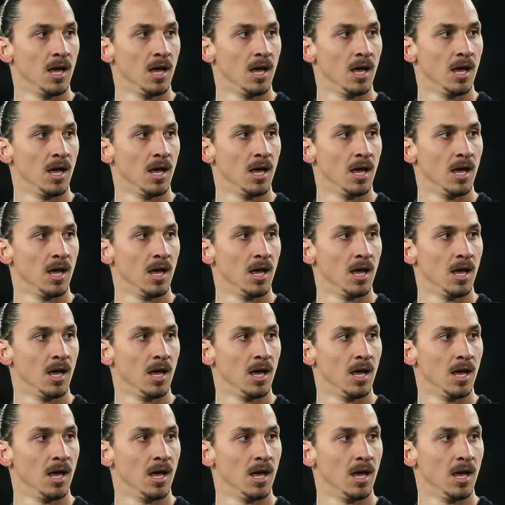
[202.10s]

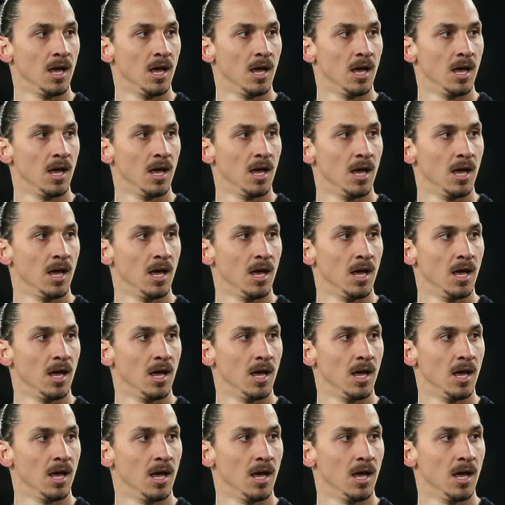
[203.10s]

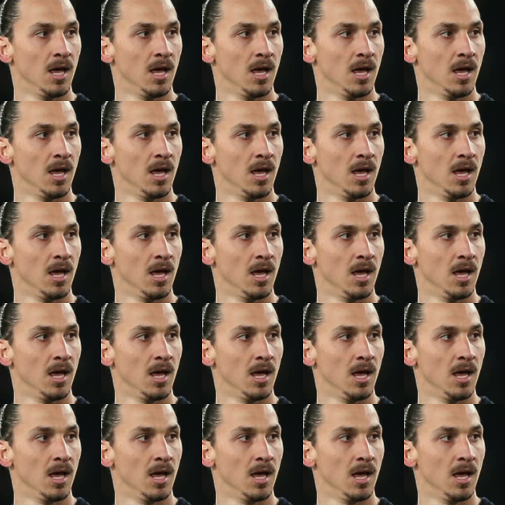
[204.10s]

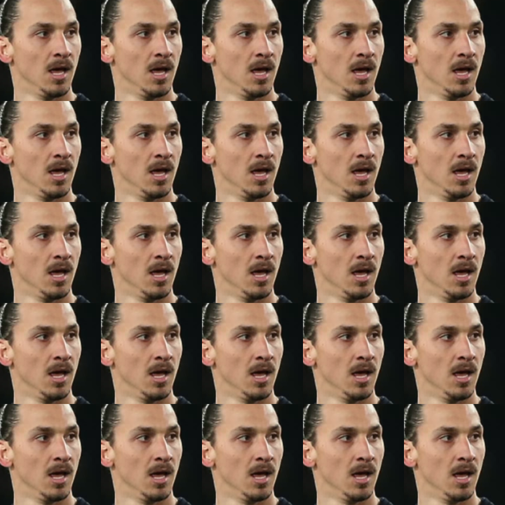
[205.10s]

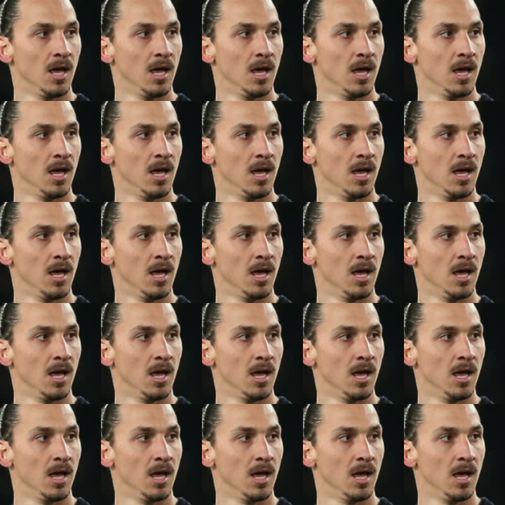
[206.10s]

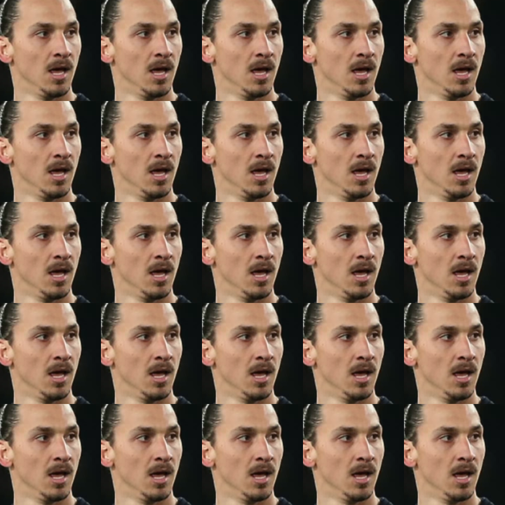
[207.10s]

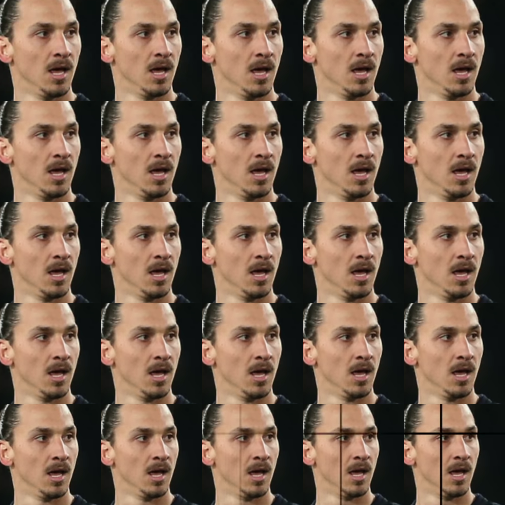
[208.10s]

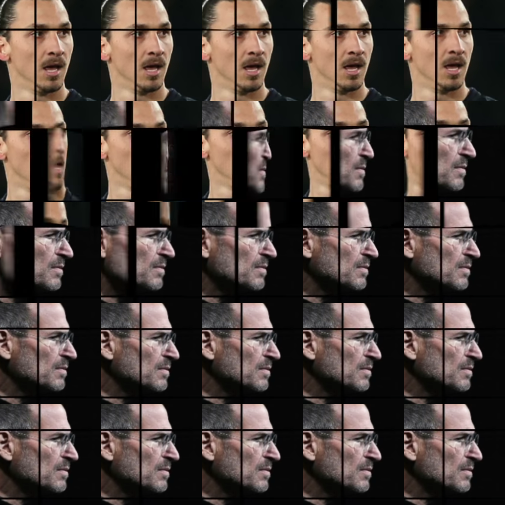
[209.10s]
No one is speaking in this clip.